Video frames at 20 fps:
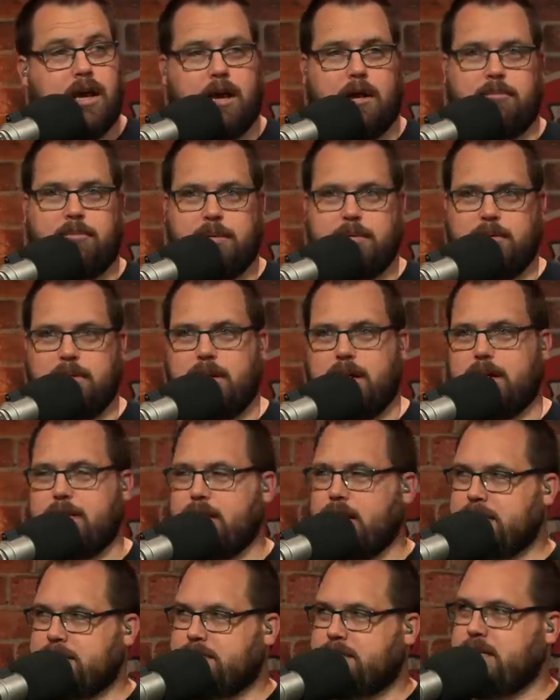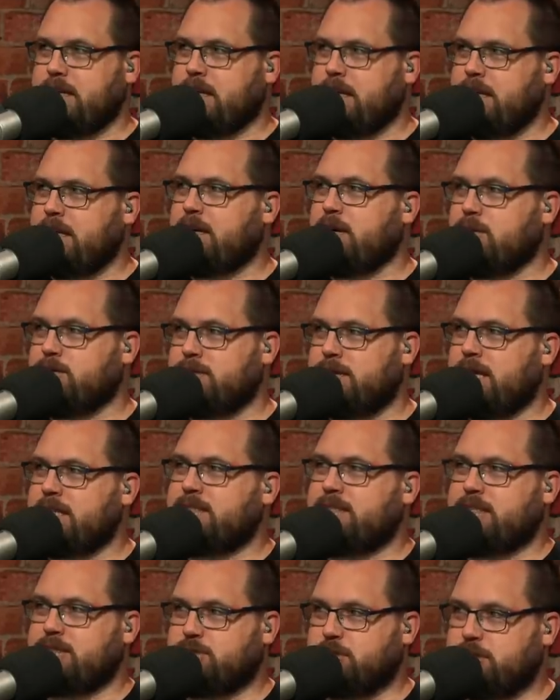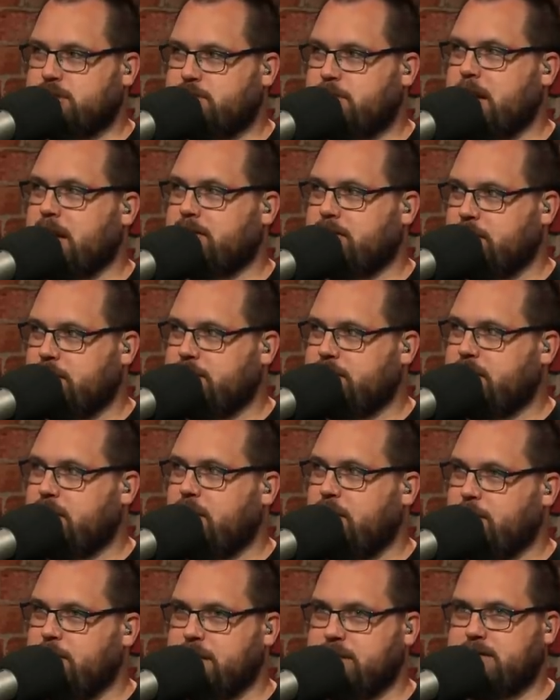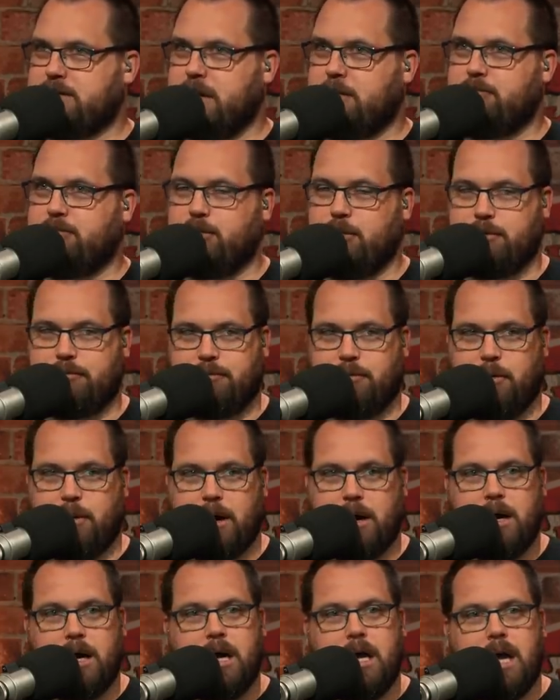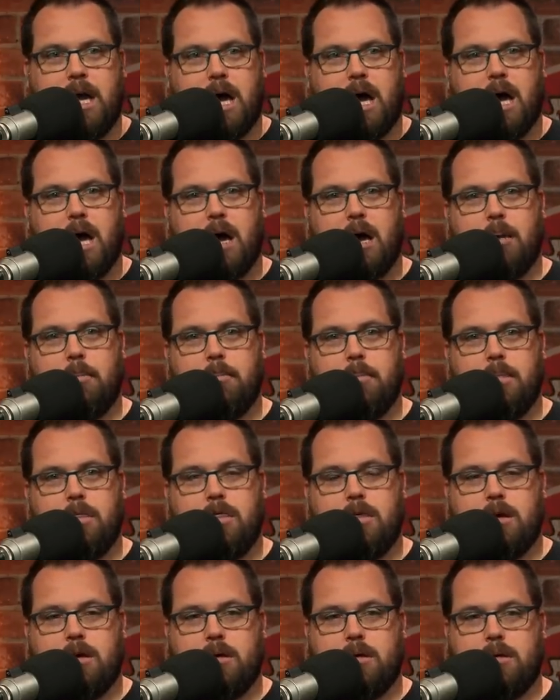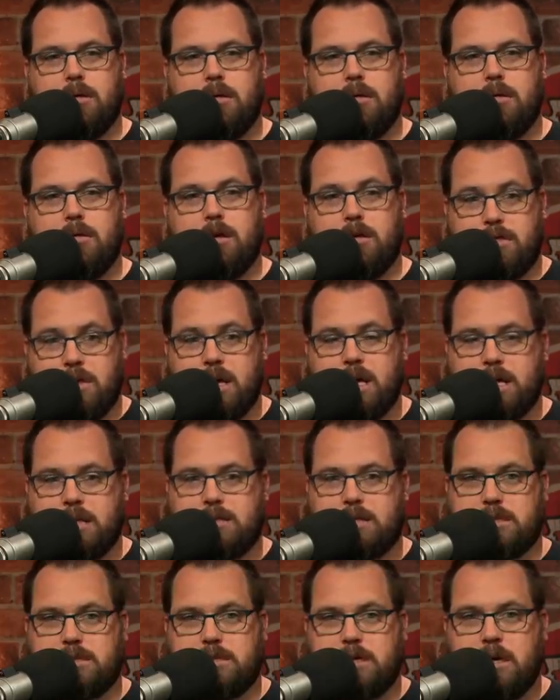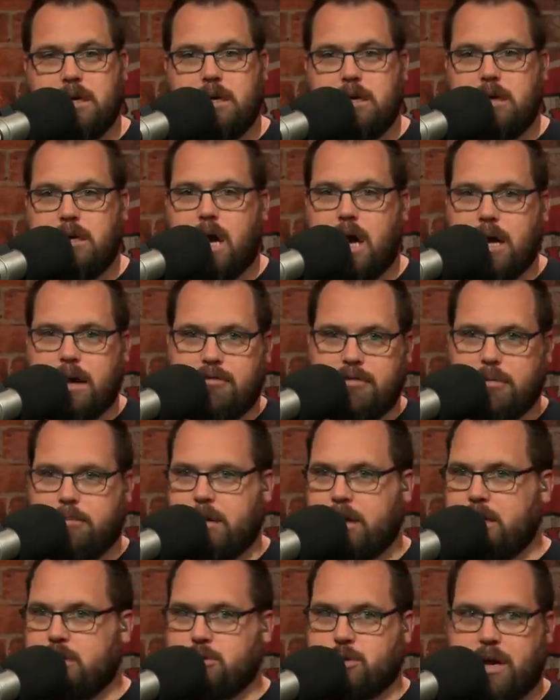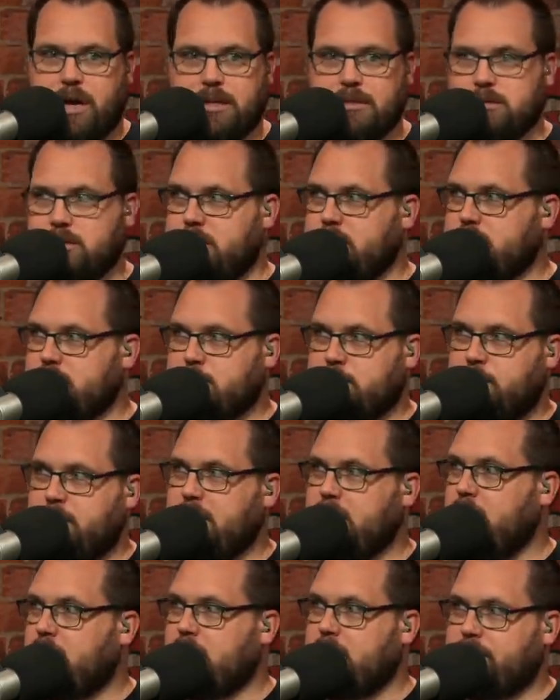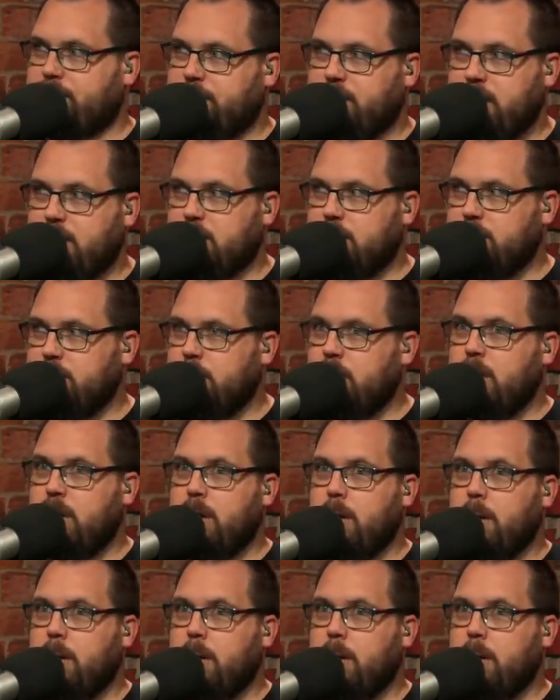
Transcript: Yeah, people are like, that's, he goes, that's disrespectful to call me sub-4.4. The thing is not everybody translates speed on the field,